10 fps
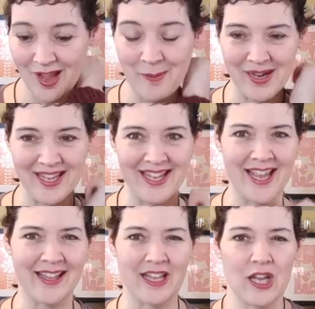a monkey
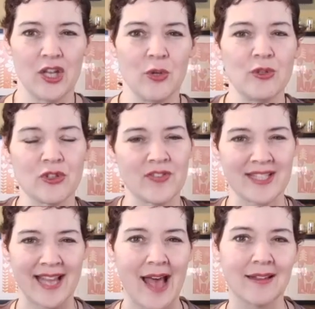and like use your
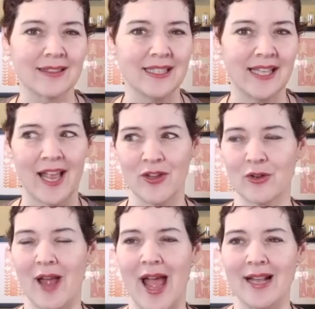physicality and
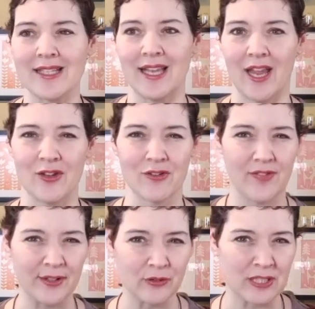your acting and your
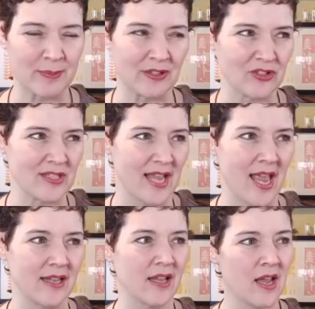facial expressions
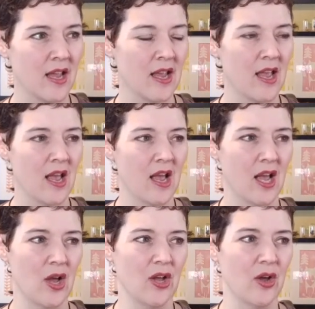and
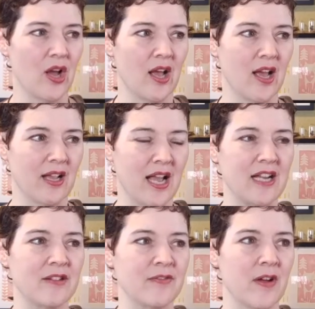
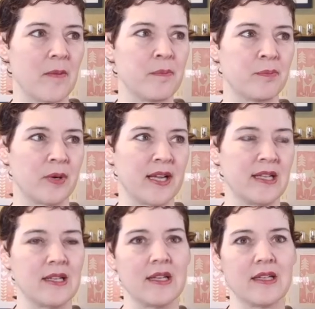kind of
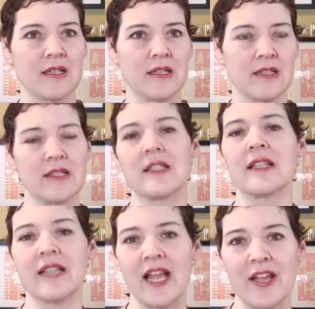bring
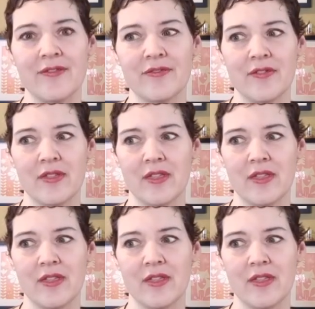to life